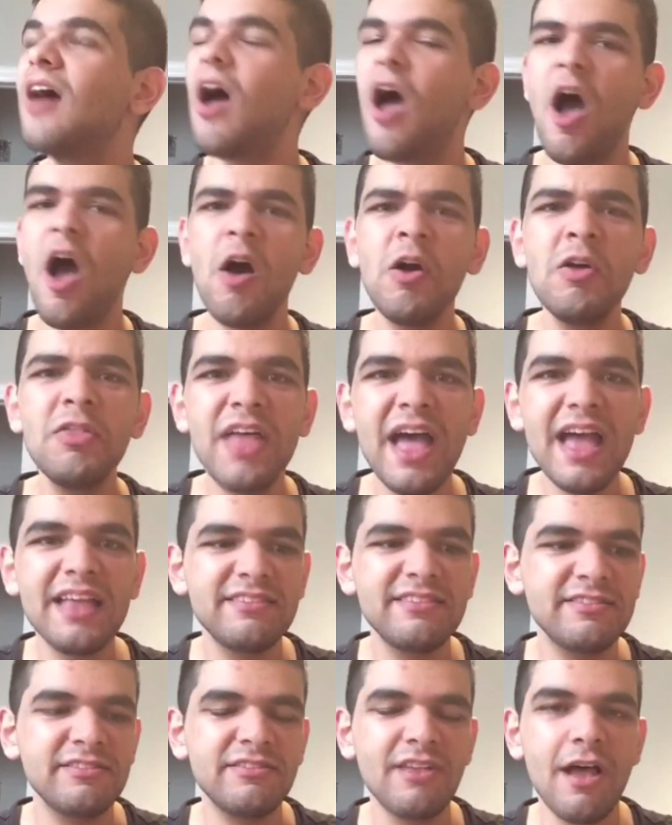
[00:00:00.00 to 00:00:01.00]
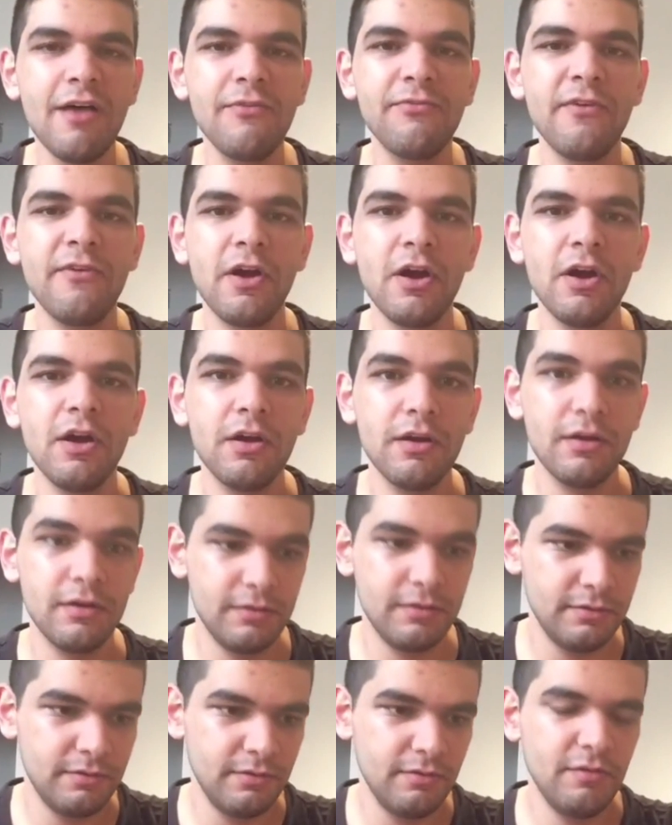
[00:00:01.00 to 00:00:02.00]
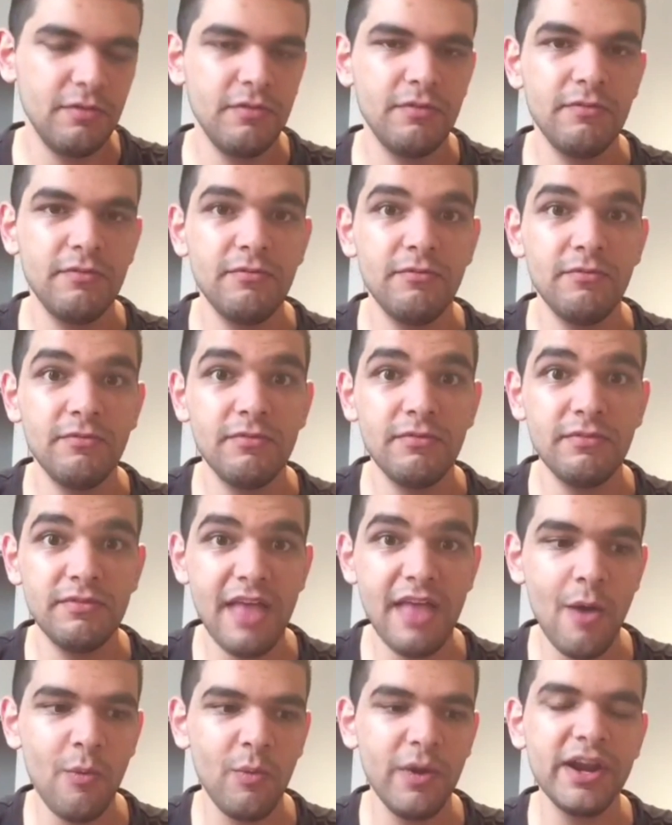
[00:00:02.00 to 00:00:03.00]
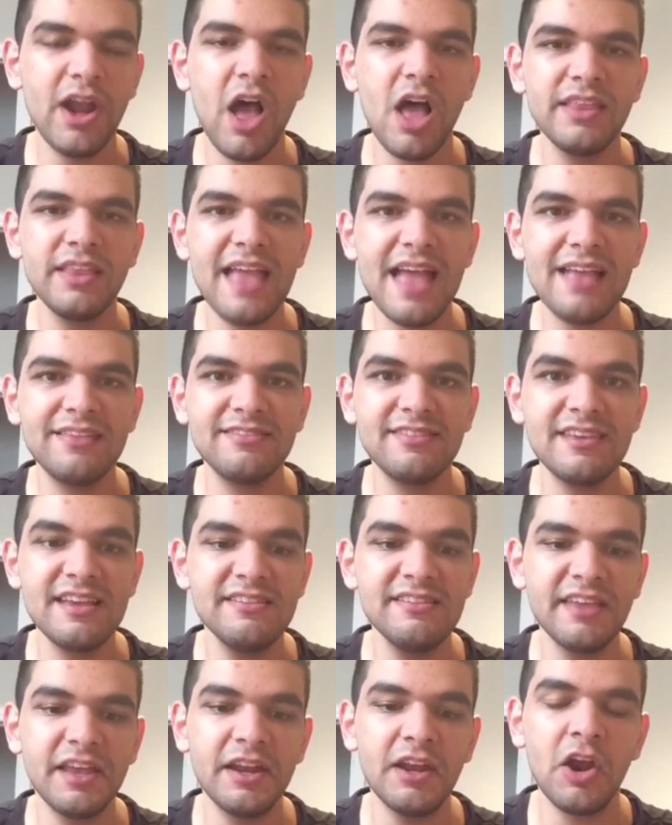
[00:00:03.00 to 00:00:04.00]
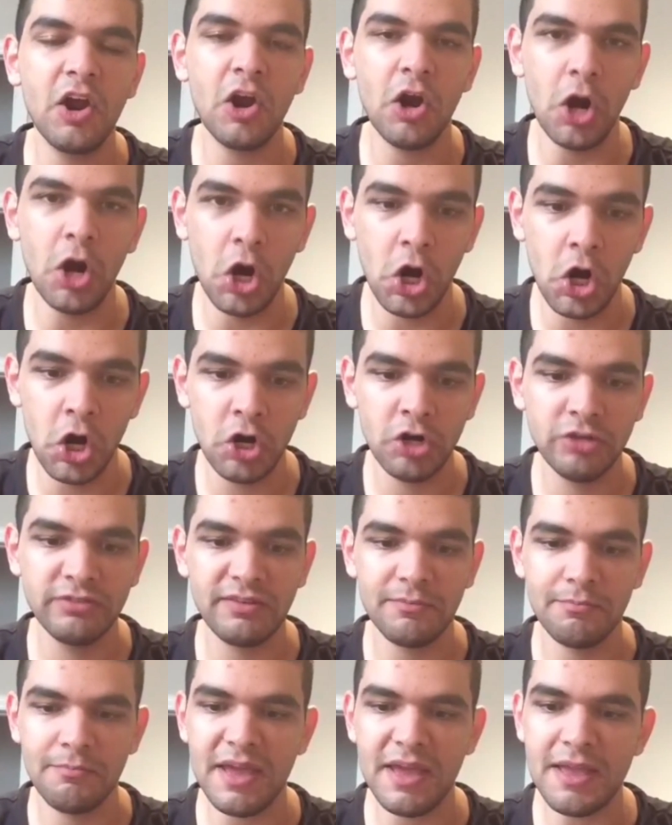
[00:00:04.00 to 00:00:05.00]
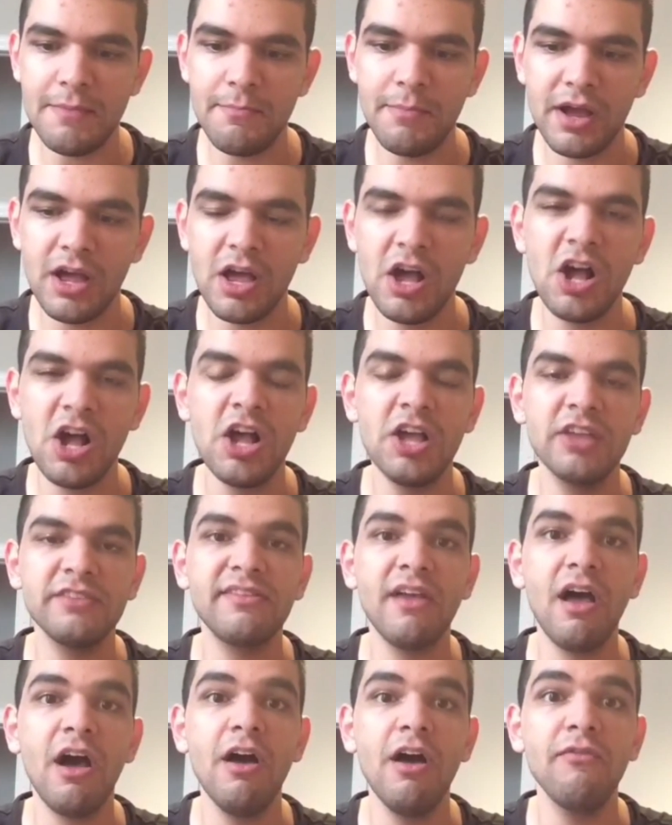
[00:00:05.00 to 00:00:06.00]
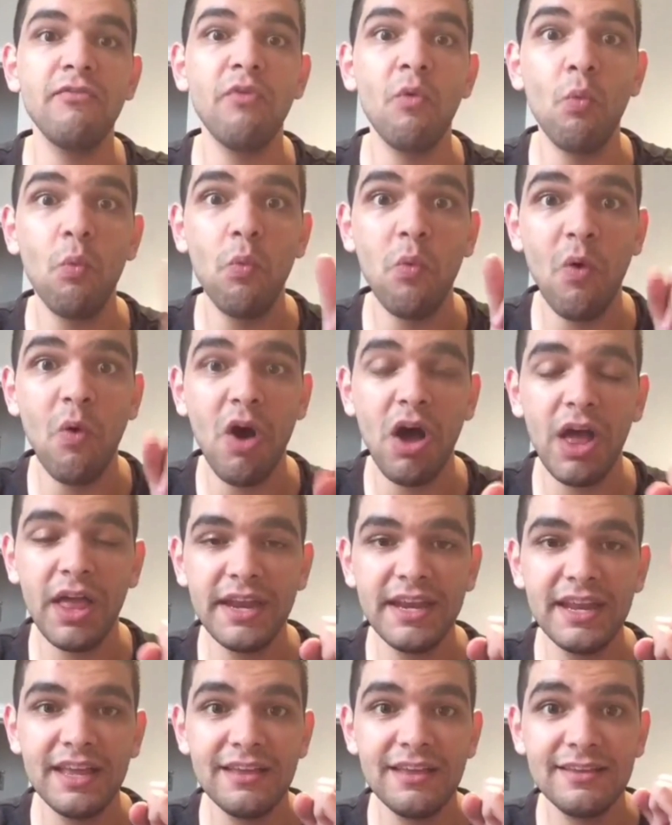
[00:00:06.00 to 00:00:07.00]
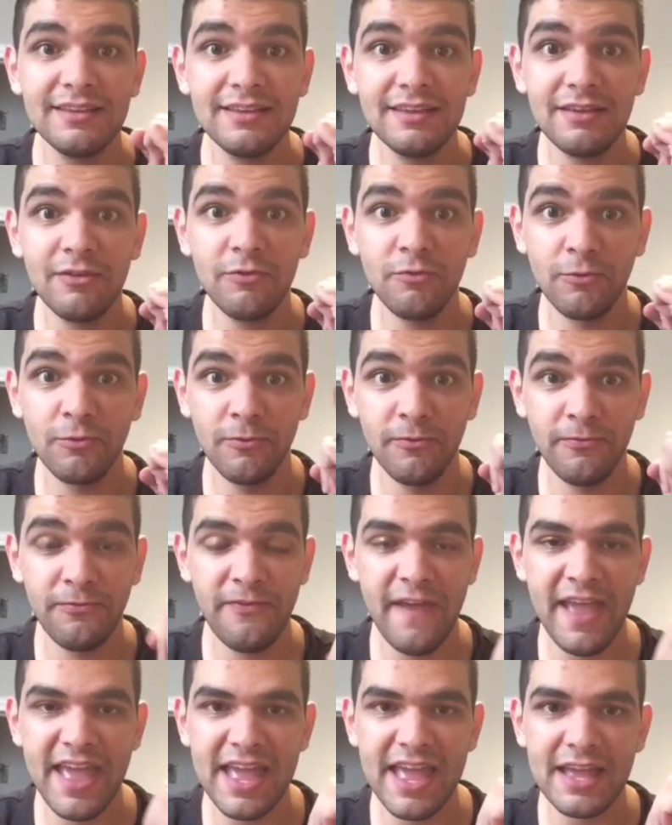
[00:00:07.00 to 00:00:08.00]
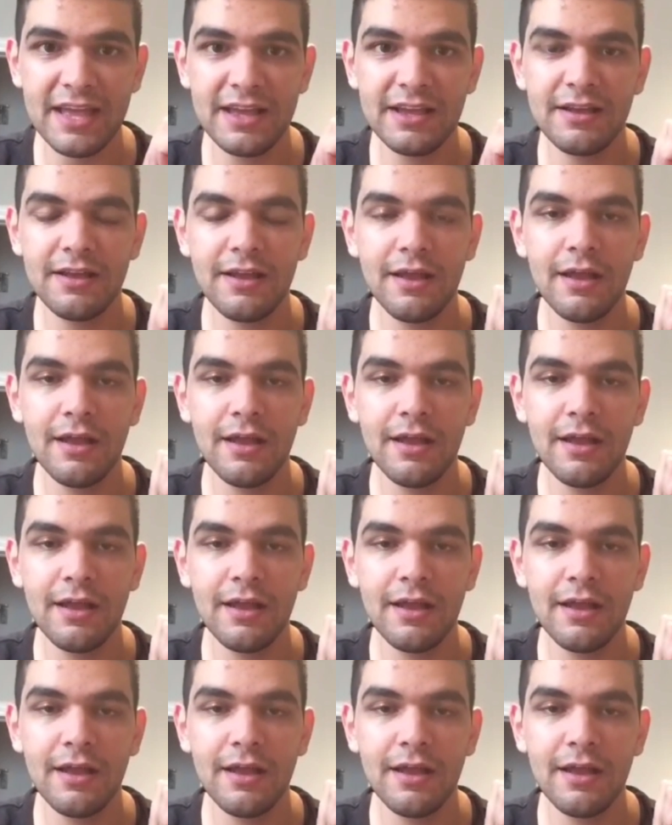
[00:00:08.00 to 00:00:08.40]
all that stuff that went on that season irked me because of one thing.